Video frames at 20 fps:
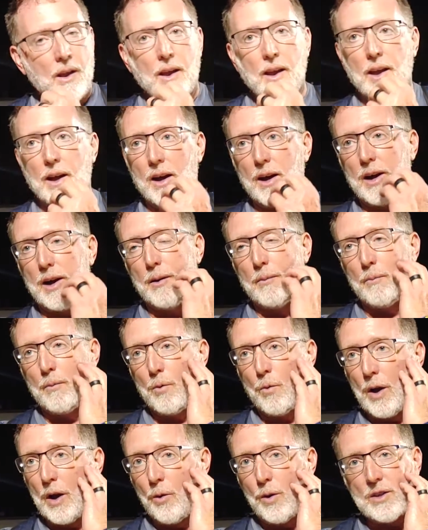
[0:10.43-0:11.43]

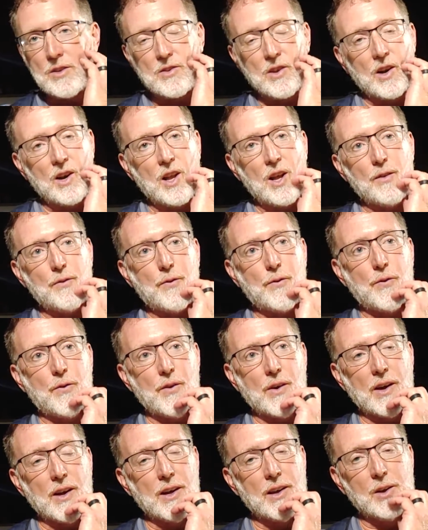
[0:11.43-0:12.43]
Well, we started off,
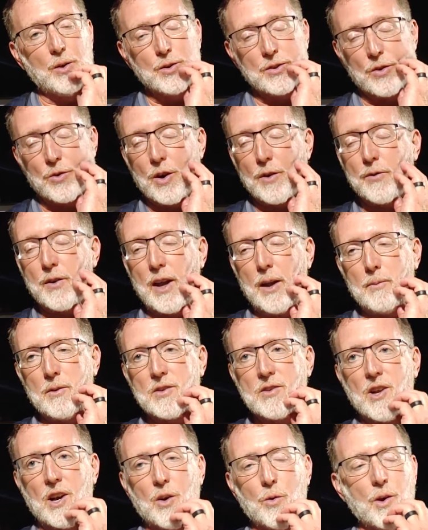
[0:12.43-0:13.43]
it was a rough game to
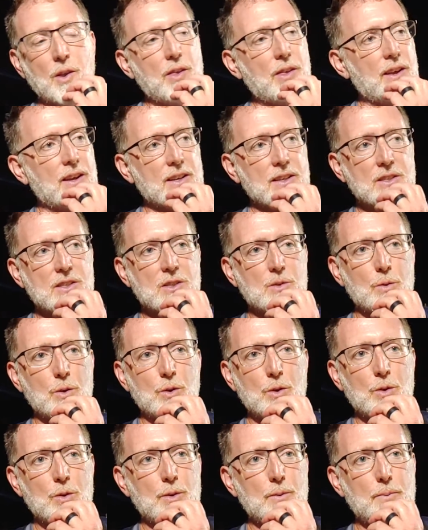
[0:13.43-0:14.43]
start with.
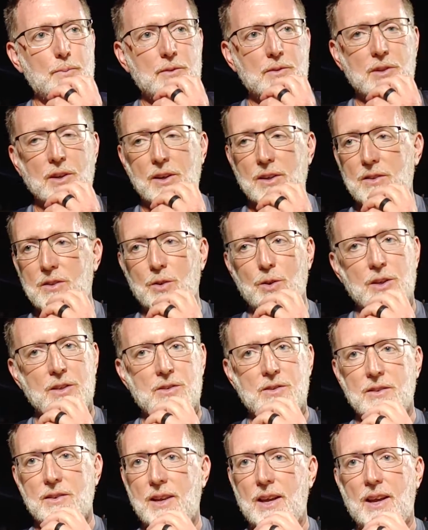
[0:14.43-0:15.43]
SWU took it to
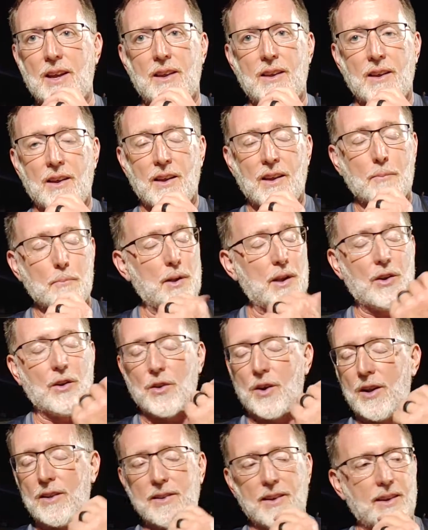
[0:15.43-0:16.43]
us, and they played a
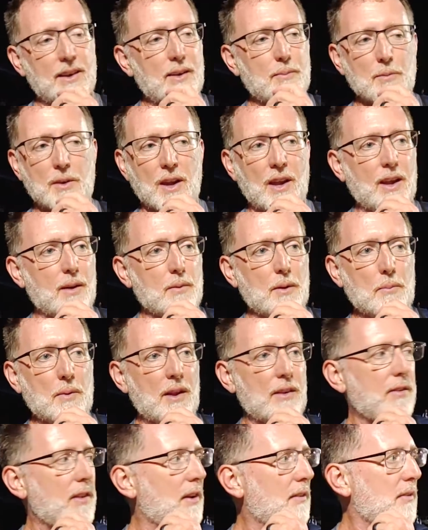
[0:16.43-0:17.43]
great game. I mean,
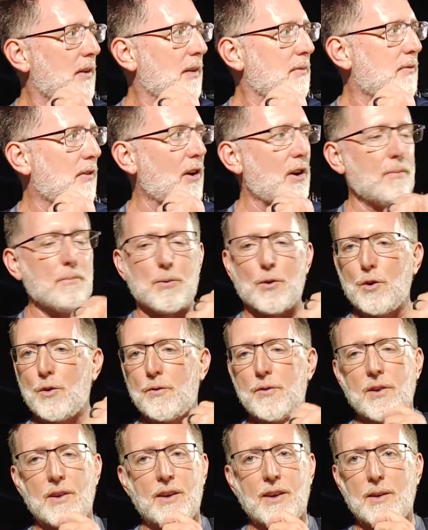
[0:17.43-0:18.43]
they a far
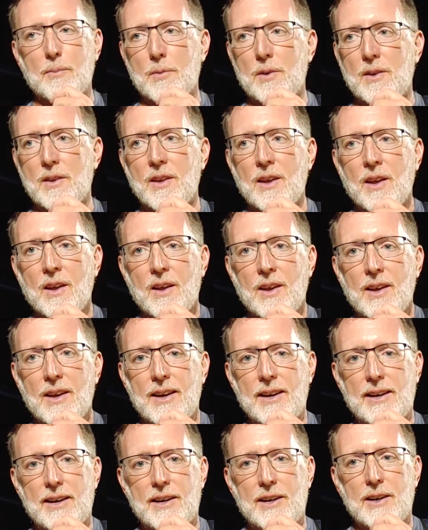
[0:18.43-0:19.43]
improved team,
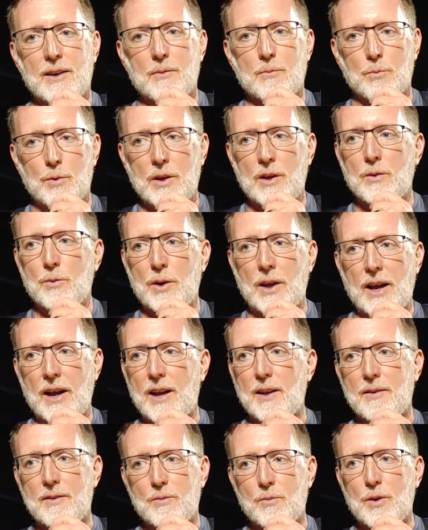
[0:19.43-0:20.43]
and
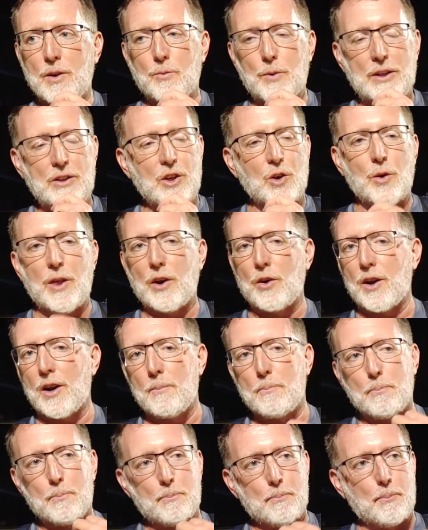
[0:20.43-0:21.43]
we knew they were
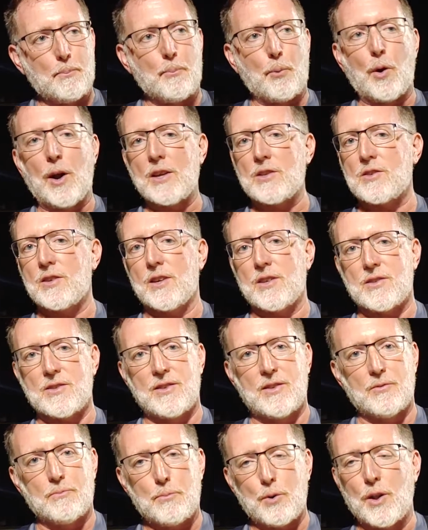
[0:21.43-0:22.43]
going to press us
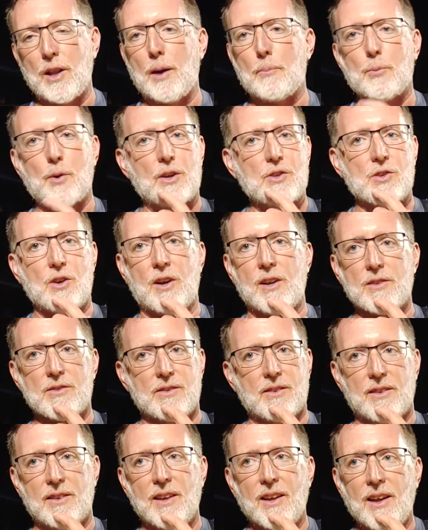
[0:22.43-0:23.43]
and put a lot of pressure on
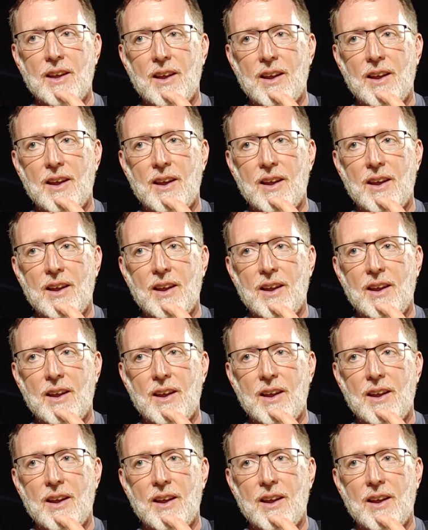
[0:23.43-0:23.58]
us, and